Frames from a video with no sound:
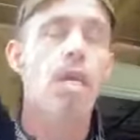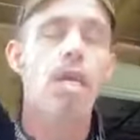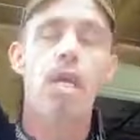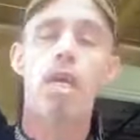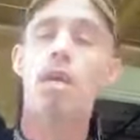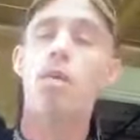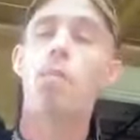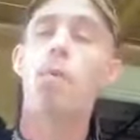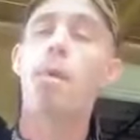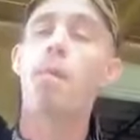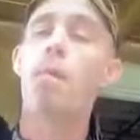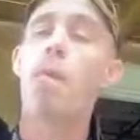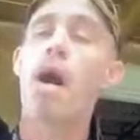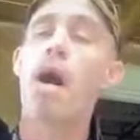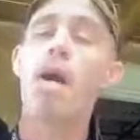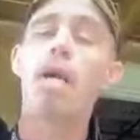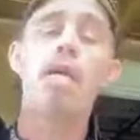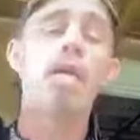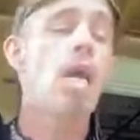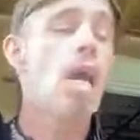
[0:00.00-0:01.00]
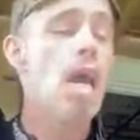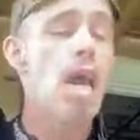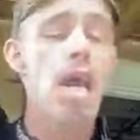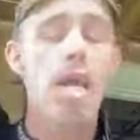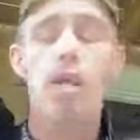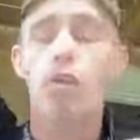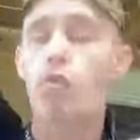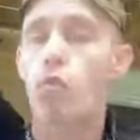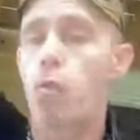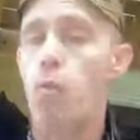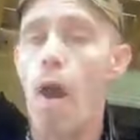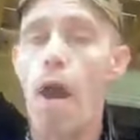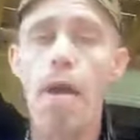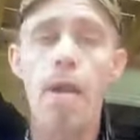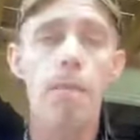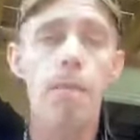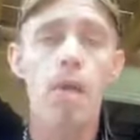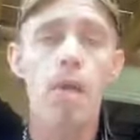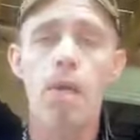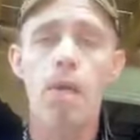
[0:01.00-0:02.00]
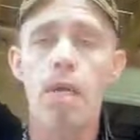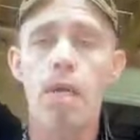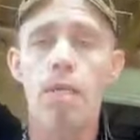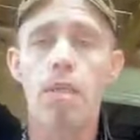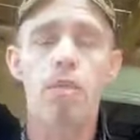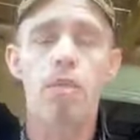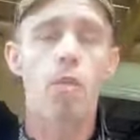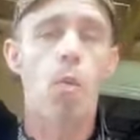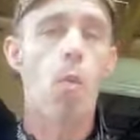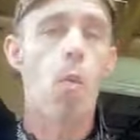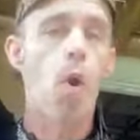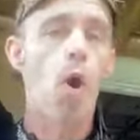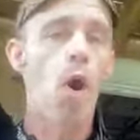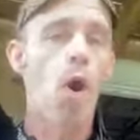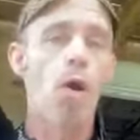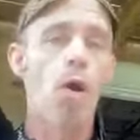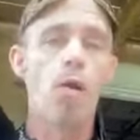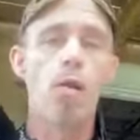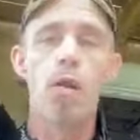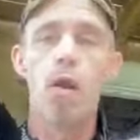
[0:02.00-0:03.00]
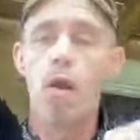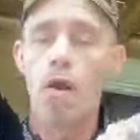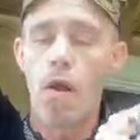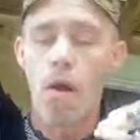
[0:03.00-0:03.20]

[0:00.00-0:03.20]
Keep in mind, it's right up there against the wall